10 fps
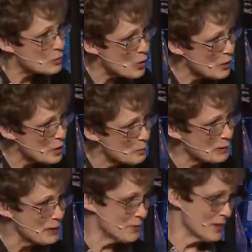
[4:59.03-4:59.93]
strong your
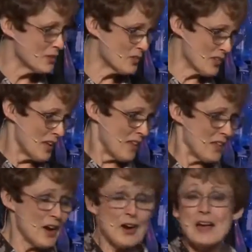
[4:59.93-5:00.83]
belief is
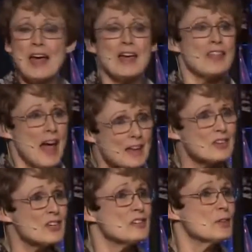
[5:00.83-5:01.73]
there, that
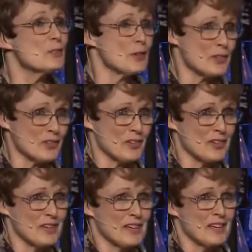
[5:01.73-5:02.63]
is a difference
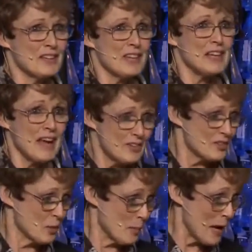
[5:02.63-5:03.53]
that has
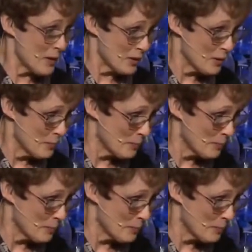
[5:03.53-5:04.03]
to matter.